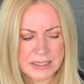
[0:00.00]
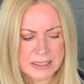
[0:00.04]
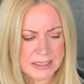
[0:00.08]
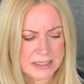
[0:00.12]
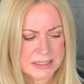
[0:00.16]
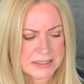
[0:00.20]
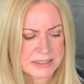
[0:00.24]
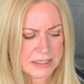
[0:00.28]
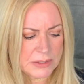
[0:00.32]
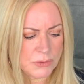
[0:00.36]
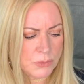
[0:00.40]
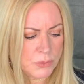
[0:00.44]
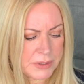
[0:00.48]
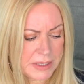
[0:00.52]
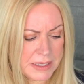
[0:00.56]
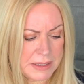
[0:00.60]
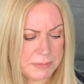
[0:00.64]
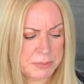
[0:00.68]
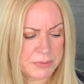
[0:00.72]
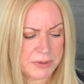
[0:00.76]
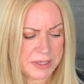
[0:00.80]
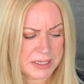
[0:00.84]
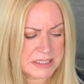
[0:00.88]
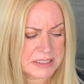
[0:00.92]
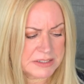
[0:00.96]
It's an okay
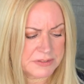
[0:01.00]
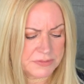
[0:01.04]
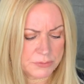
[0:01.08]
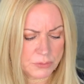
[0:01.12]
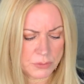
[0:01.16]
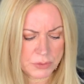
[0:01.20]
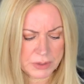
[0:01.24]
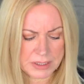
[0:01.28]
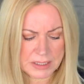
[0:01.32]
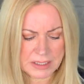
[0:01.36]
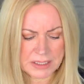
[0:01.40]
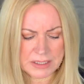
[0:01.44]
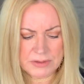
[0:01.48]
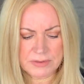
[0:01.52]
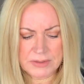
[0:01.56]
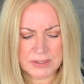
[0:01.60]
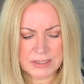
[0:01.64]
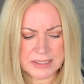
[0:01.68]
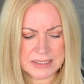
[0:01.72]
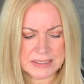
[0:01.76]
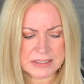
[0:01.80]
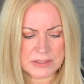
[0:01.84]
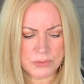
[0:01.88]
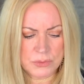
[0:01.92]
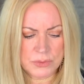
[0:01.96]
price for it. It really
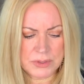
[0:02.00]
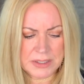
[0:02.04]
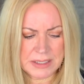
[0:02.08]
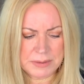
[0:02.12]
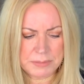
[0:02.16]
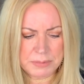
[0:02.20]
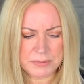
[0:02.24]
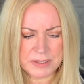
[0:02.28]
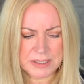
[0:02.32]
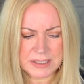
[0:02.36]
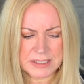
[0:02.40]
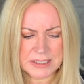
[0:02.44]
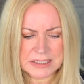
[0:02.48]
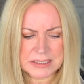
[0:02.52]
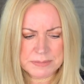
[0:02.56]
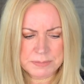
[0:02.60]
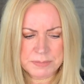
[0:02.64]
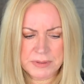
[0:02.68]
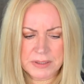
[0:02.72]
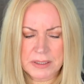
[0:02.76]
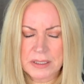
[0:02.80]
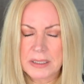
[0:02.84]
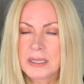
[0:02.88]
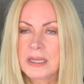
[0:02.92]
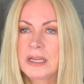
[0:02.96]
is an okay price,
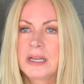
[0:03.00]
but...